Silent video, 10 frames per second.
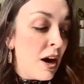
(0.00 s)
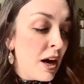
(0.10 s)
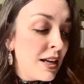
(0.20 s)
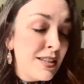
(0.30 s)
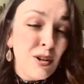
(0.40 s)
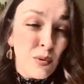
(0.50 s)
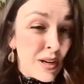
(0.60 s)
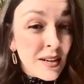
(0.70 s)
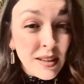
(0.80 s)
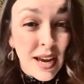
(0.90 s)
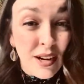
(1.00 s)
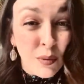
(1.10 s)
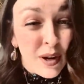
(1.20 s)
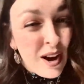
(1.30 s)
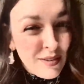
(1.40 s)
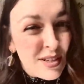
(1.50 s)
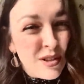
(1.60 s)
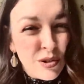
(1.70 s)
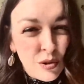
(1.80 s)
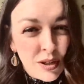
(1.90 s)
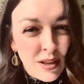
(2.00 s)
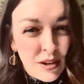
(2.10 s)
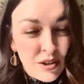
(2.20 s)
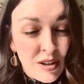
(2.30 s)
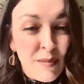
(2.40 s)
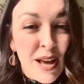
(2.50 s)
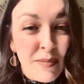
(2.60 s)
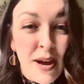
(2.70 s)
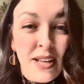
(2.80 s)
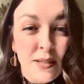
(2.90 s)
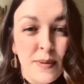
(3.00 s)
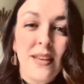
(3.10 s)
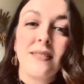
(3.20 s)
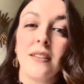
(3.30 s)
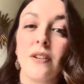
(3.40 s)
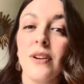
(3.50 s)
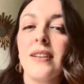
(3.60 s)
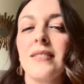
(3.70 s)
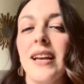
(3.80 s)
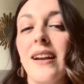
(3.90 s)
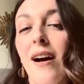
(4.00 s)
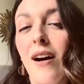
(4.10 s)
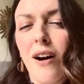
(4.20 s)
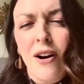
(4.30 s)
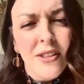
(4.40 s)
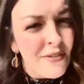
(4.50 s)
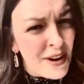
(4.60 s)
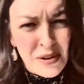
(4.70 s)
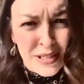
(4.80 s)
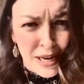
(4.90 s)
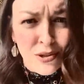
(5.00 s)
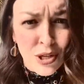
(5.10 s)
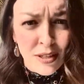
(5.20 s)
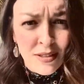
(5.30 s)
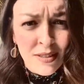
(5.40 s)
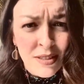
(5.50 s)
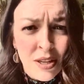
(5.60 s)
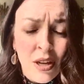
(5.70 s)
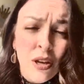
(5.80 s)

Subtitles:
It's a Greek letter. We often use Greek letter in mathematics because the Greeks laid all the foundations.